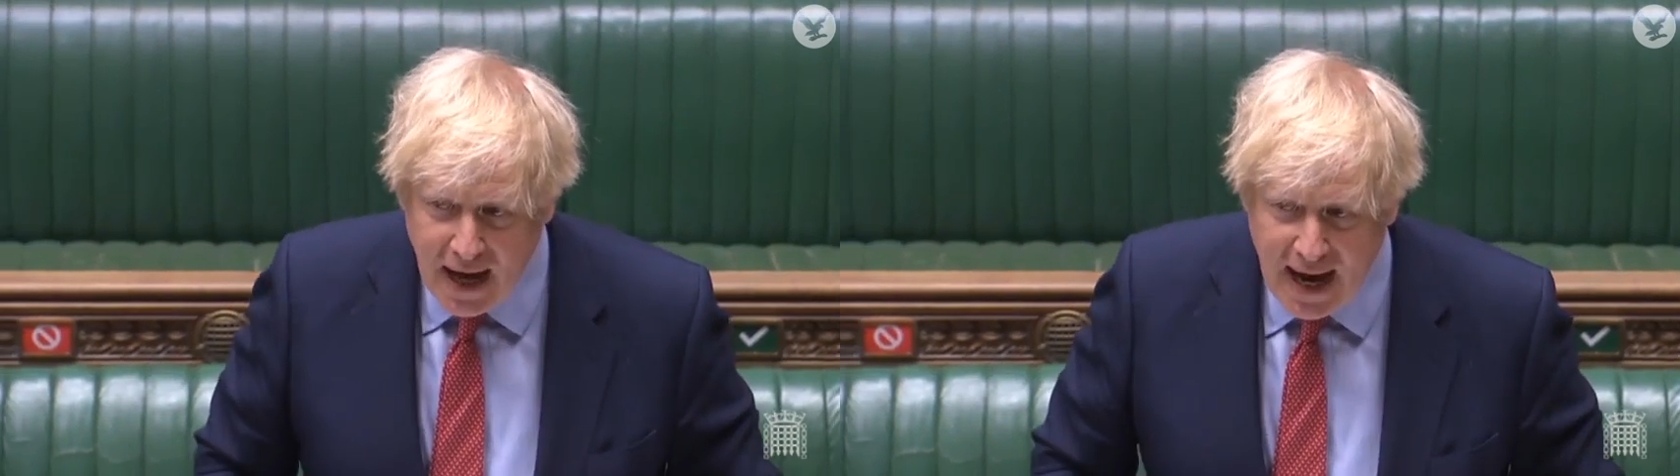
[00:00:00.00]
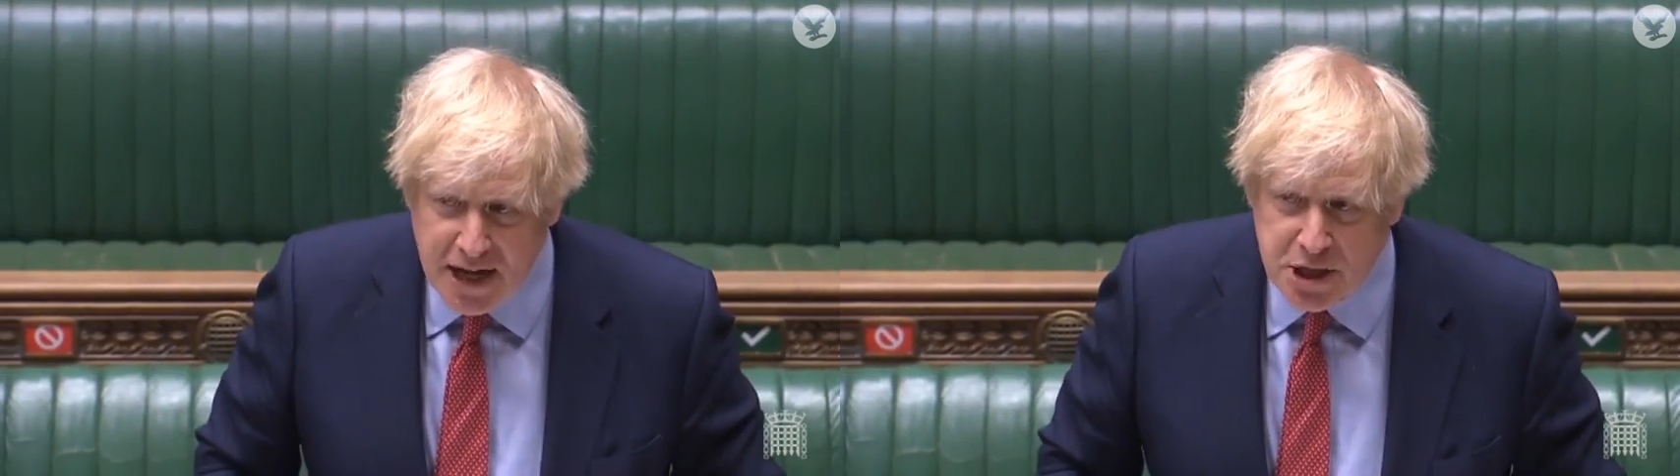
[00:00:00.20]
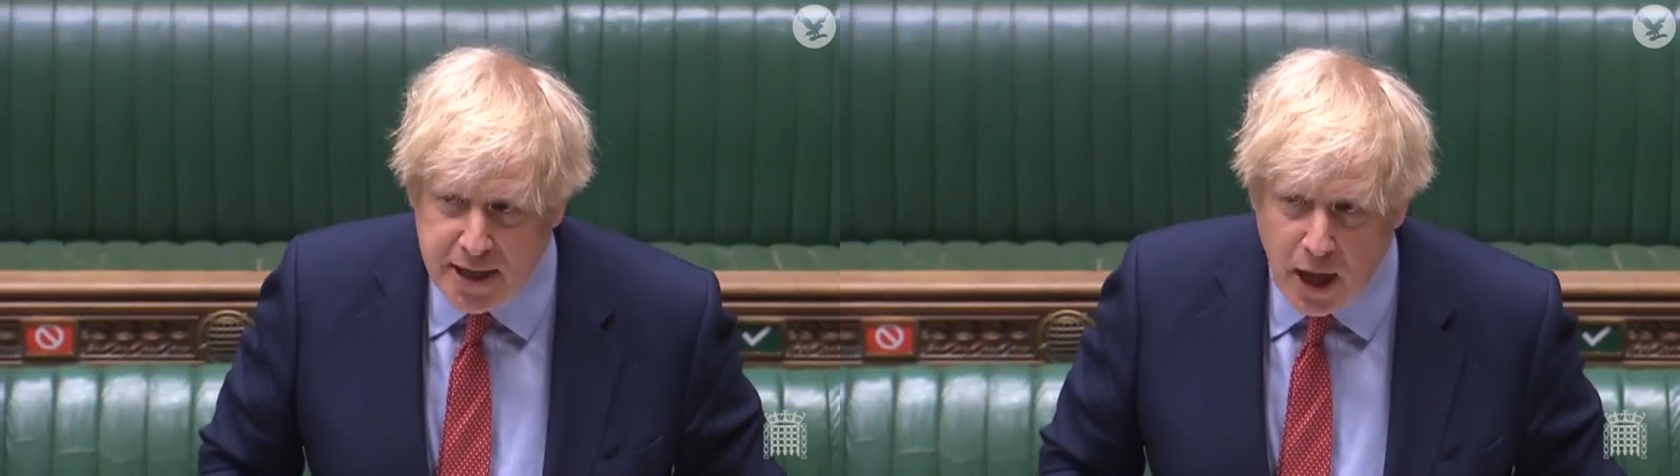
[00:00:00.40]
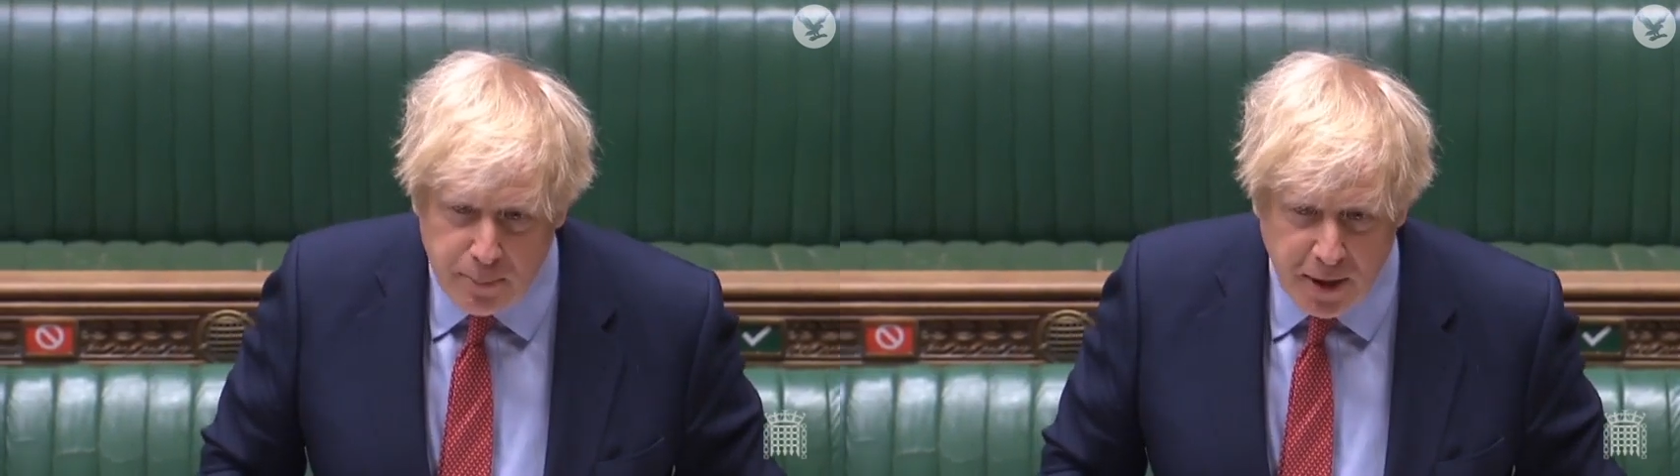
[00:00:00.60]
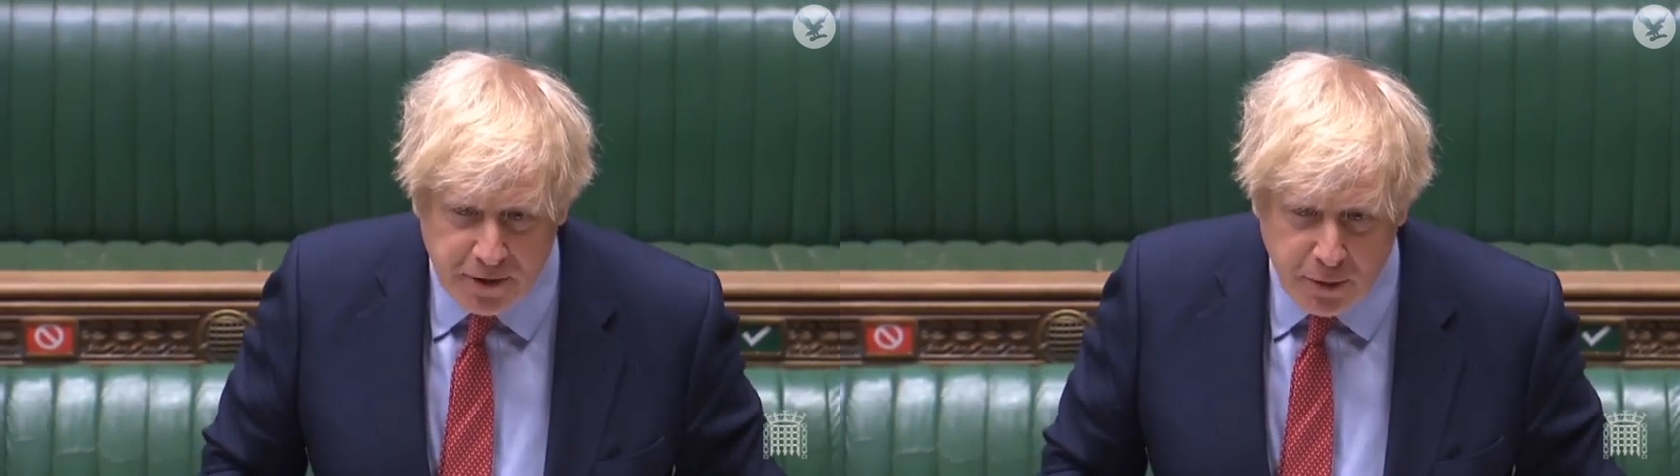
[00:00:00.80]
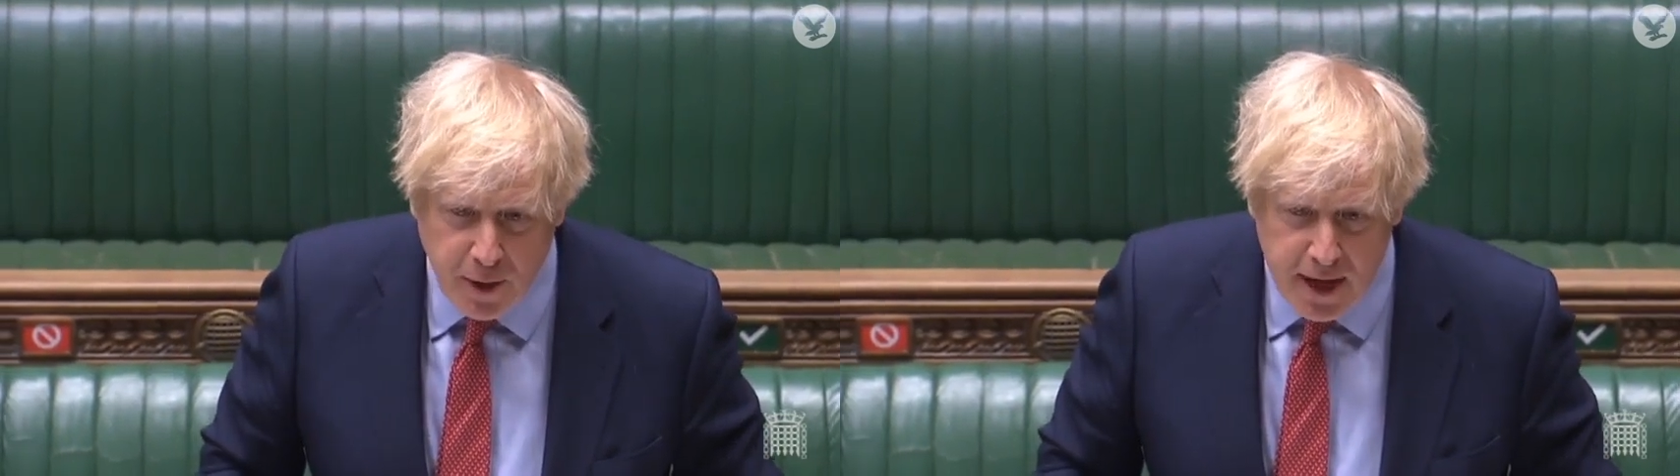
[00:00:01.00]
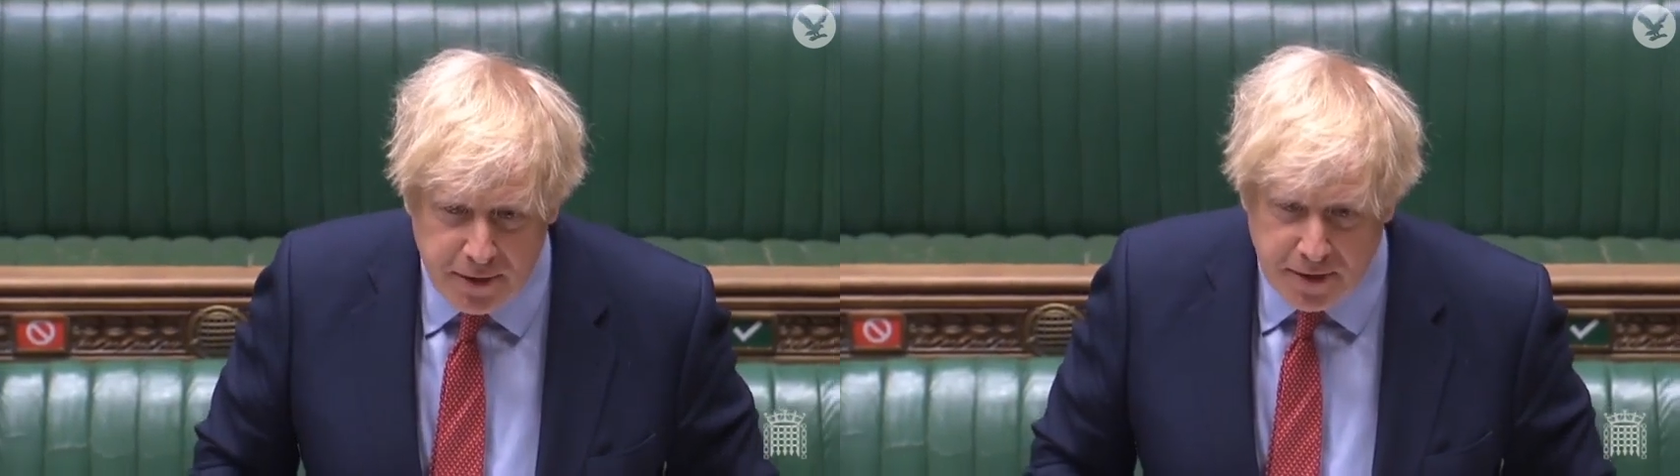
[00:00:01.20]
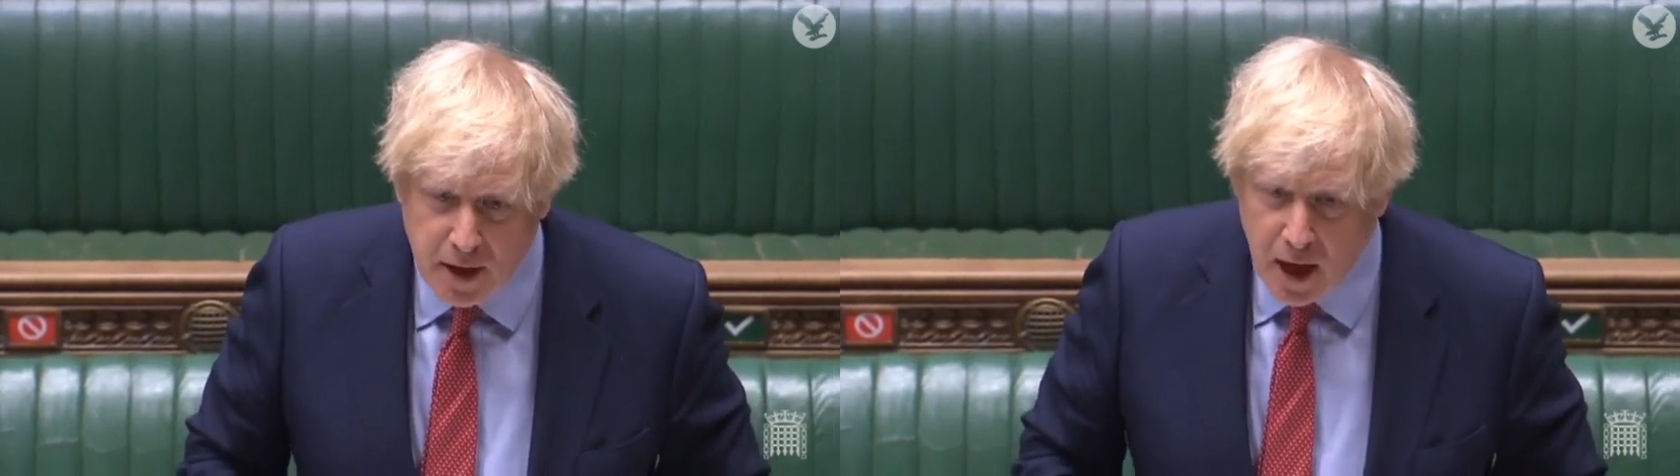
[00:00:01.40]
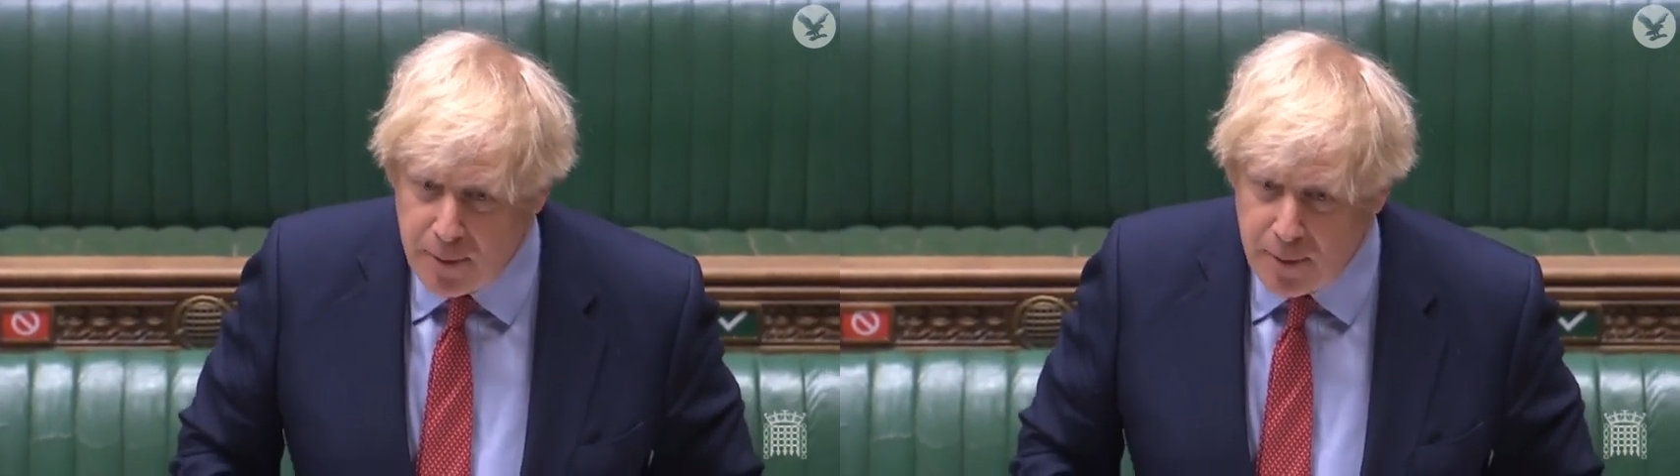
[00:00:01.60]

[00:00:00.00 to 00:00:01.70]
actually help us to raise